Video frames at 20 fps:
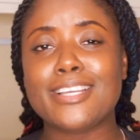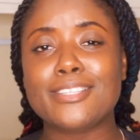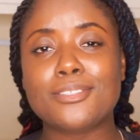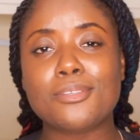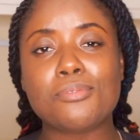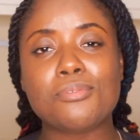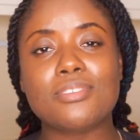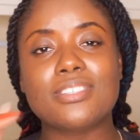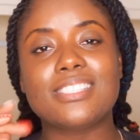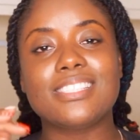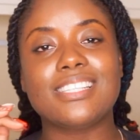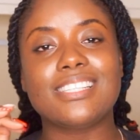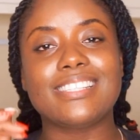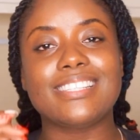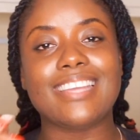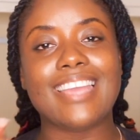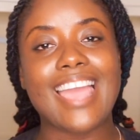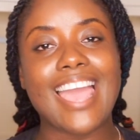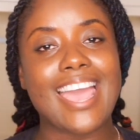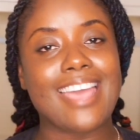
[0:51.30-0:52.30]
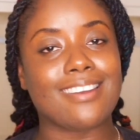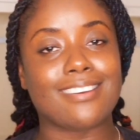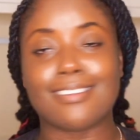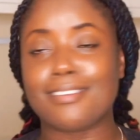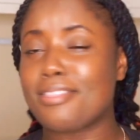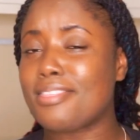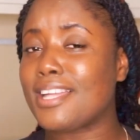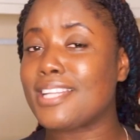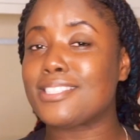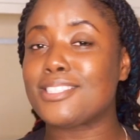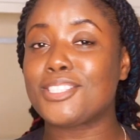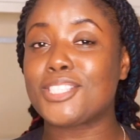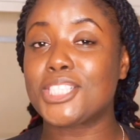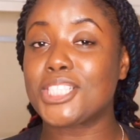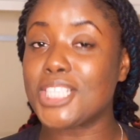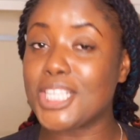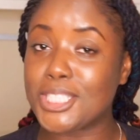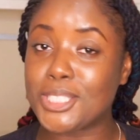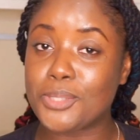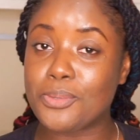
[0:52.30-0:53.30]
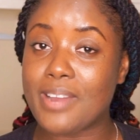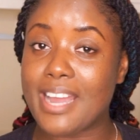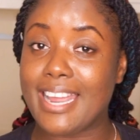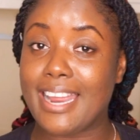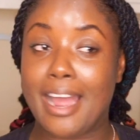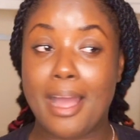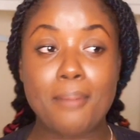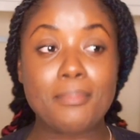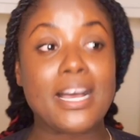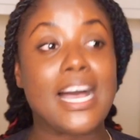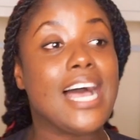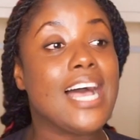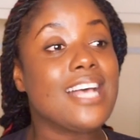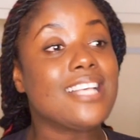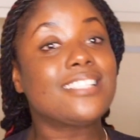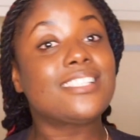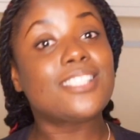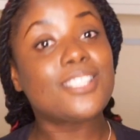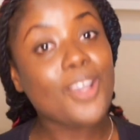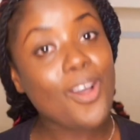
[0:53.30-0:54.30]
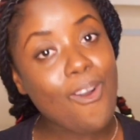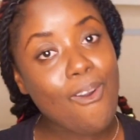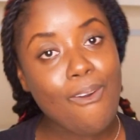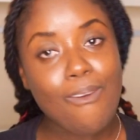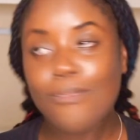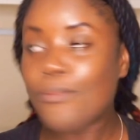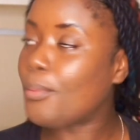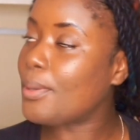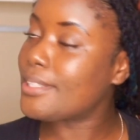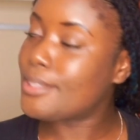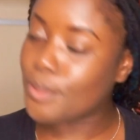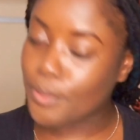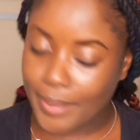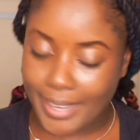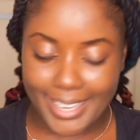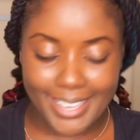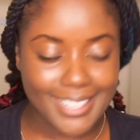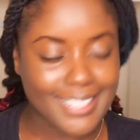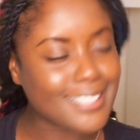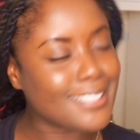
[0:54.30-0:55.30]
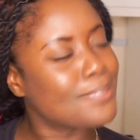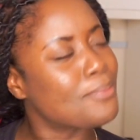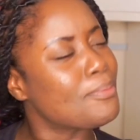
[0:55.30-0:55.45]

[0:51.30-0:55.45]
through till the end. That's just who I am. So we're doing it.